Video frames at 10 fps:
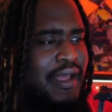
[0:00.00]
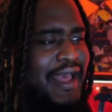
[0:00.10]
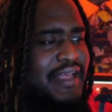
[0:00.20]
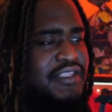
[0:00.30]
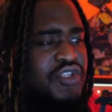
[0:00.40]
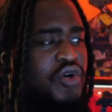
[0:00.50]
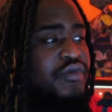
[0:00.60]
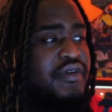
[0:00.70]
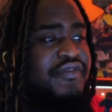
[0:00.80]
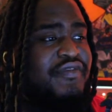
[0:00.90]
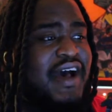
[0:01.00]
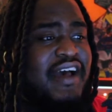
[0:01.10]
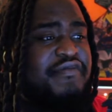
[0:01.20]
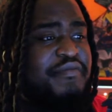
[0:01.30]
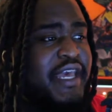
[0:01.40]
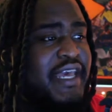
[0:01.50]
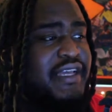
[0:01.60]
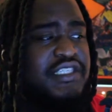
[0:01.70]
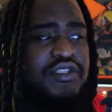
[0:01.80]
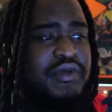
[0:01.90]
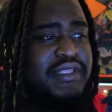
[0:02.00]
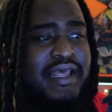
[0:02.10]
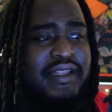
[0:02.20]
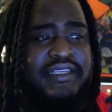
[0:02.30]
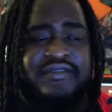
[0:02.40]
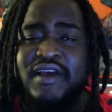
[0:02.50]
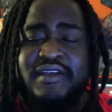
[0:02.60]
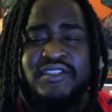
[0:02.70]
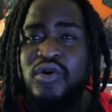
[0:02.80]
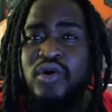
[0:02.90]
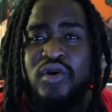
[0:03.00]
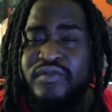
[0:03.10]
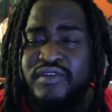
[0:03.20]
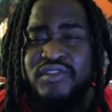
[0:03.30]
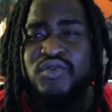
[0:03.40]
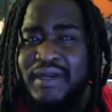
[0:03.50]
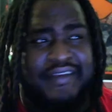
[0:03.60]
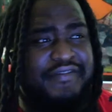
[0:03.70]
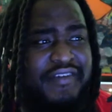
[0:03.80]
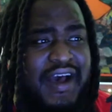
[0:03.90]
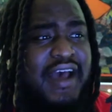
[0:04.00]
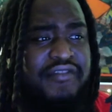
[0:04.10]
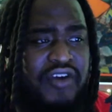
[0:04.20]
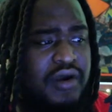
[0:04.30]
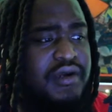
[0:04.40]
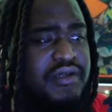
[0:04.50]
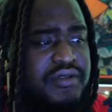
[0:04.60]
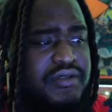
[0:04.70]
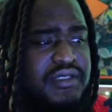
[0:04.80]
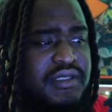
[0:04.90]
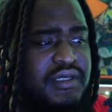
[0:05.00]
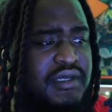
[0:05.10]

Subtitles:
has over 5 pages with at least 5, so over 25 articles,